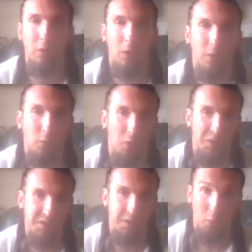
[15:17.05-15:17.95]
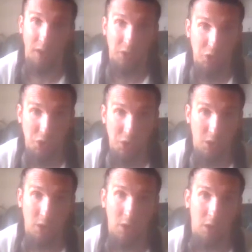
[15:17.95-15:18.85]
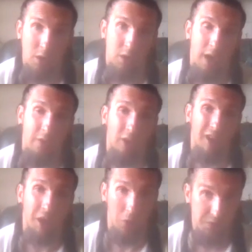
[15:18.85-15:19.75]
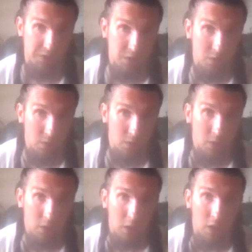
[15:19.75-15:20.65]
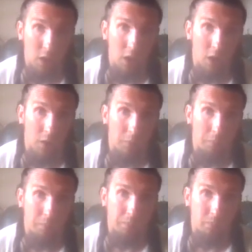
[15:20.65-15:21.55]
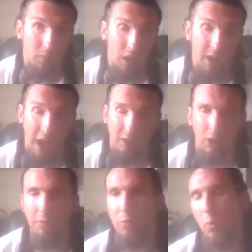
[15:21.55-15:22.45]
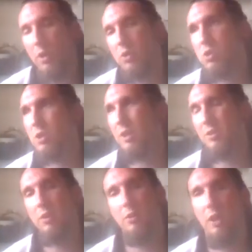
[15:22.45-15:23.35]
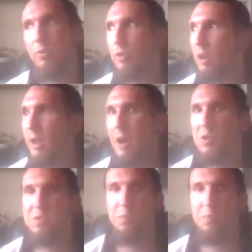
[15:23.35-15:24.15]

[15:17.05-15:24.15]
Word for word: are, of course, The Witch and The Lighthouse. Mm-hmm. Um, and I love The Witch. I didn't like The Lighthouse.